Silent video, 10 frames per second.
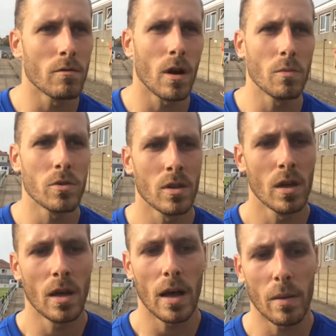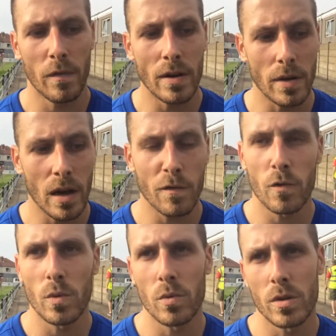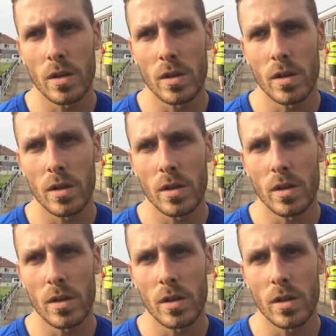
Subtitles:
on the ropes. If anything, I thought we was